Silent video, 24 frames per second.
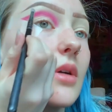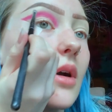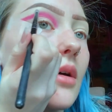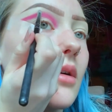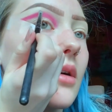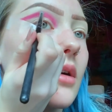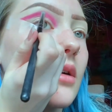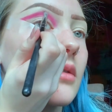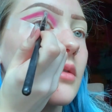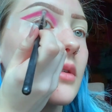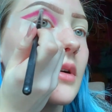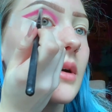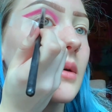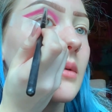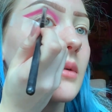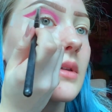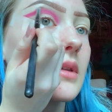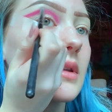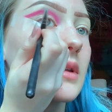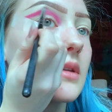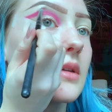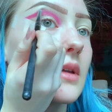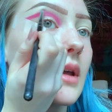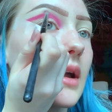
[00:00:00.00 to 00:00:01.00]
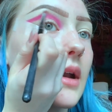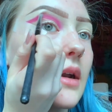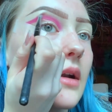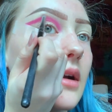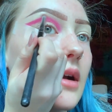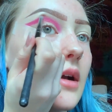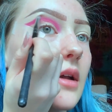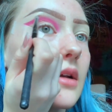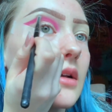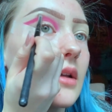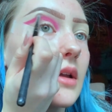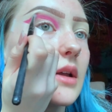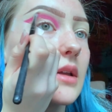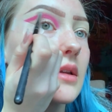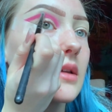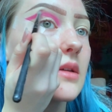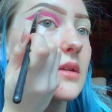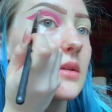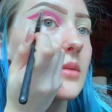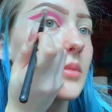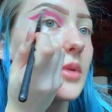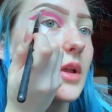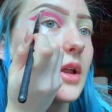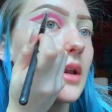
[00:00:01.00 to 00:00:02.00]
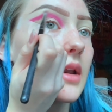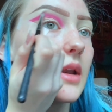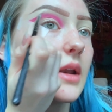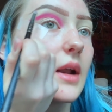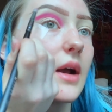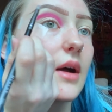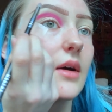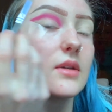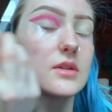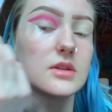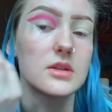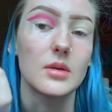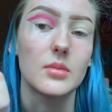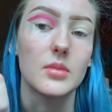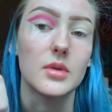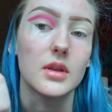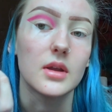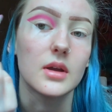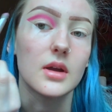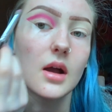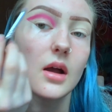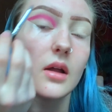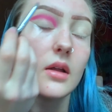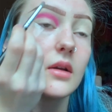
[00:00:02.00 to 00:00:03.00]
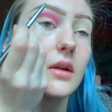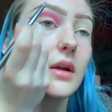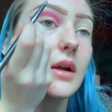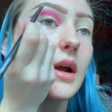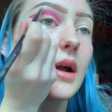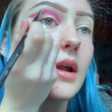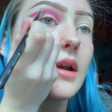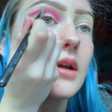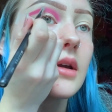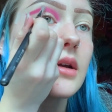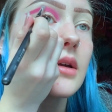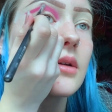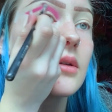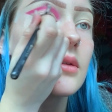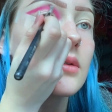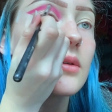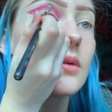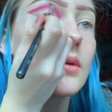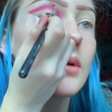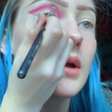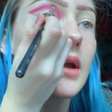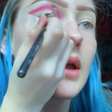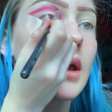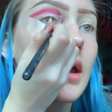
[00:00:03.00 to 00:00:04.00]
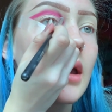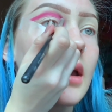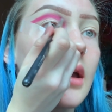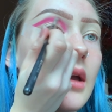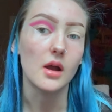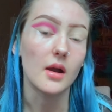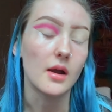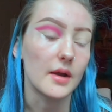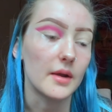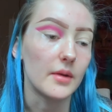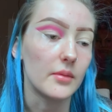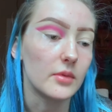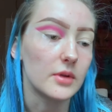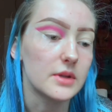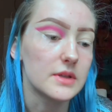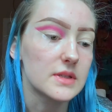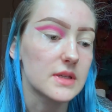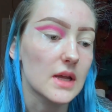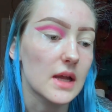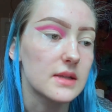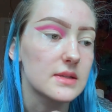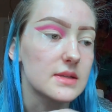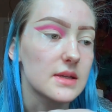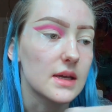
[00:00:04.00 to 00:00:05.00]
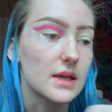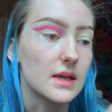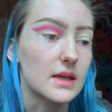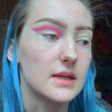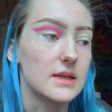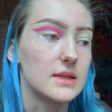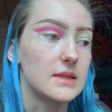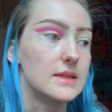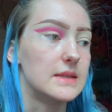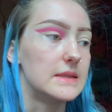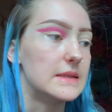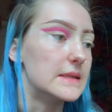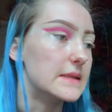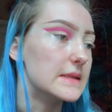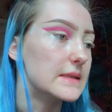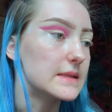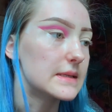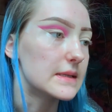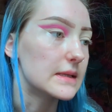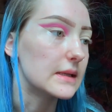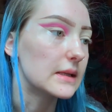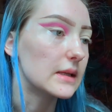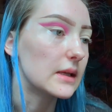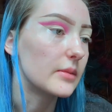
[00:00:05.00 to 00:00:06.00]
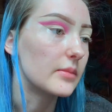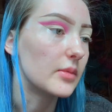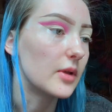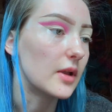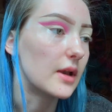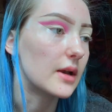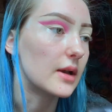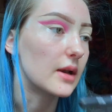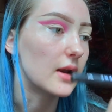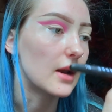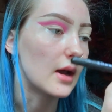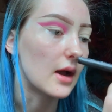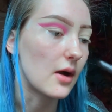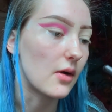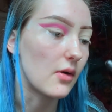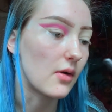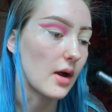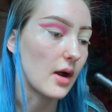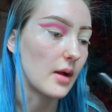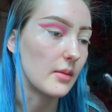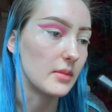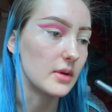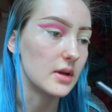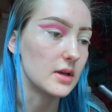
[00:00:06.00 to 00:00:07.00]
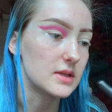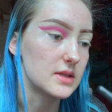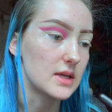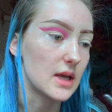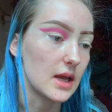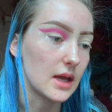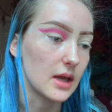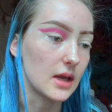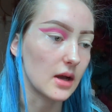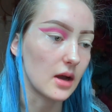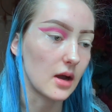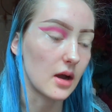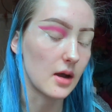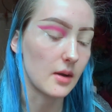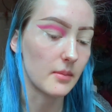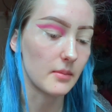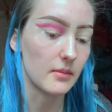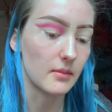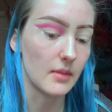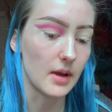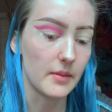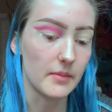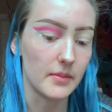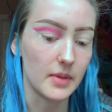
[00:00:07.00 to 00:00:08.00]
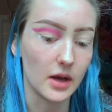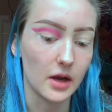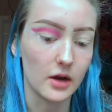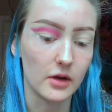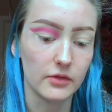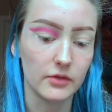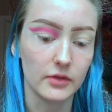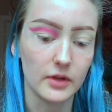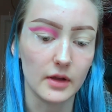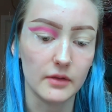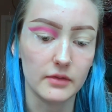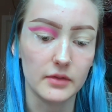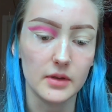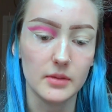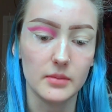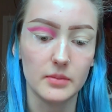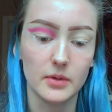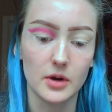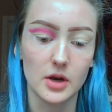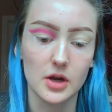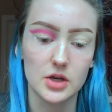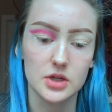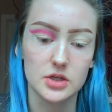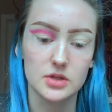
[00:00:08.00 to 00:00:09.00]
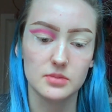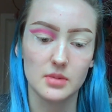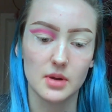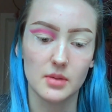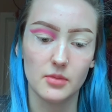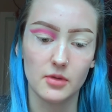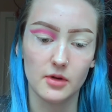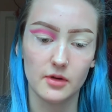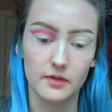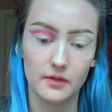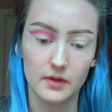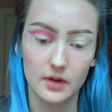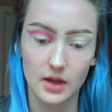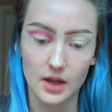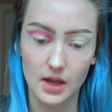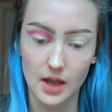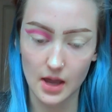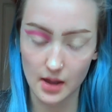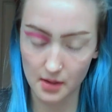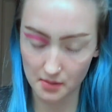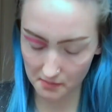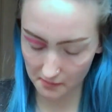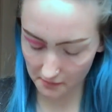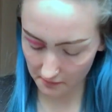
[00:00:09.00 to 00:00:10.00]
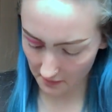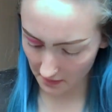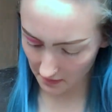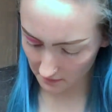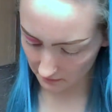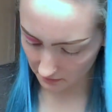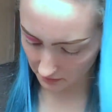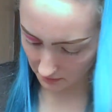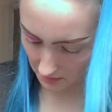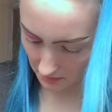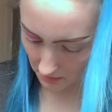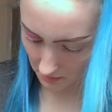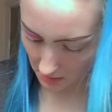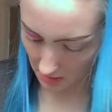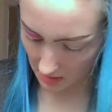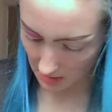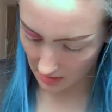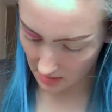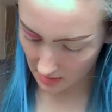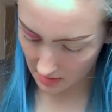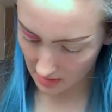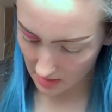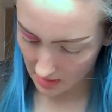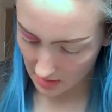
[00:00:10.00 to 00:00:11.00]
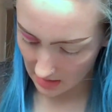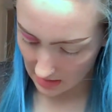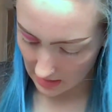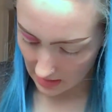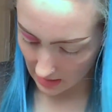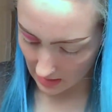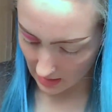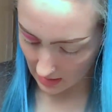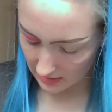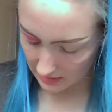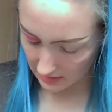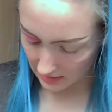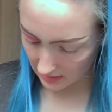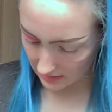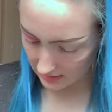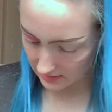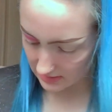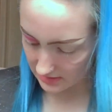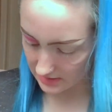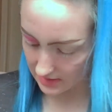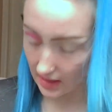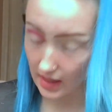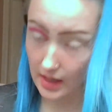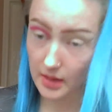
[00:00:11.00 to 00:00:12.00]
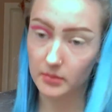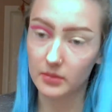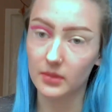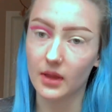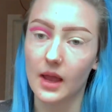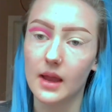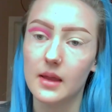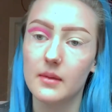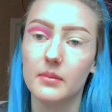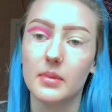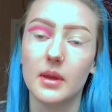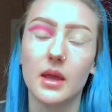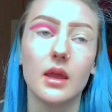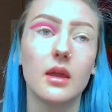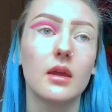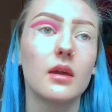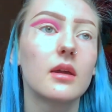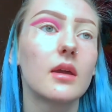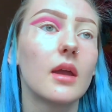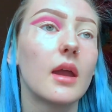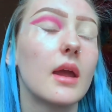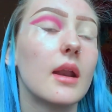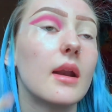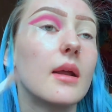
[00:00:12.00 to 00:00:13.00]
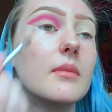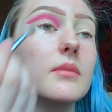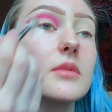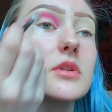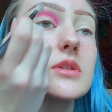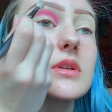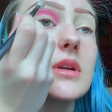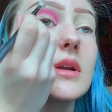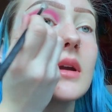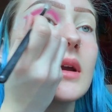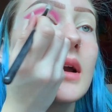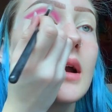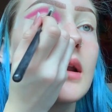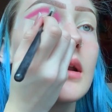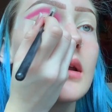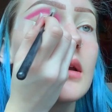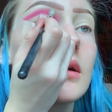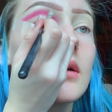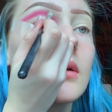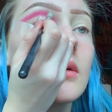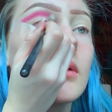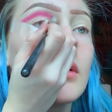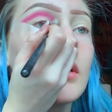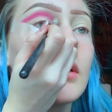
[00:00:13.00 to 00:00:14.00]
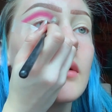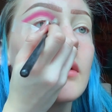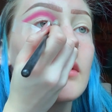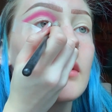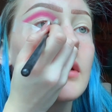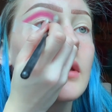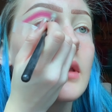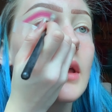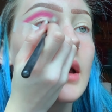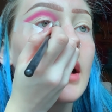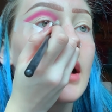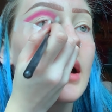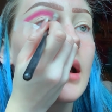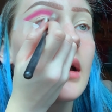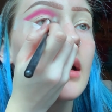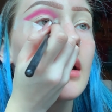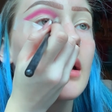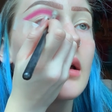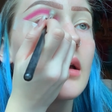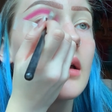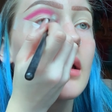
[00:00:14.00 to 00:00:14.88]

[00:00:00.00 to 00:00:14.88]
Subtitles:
go over it with this lighter color like this and blend it out, some of the color kind of goes away. All right, and once that's like decently blended out, I'm gonna take my bigger fluffy brush, my Morphe M531, and that same light pink, and I'm just gonna kind of go over that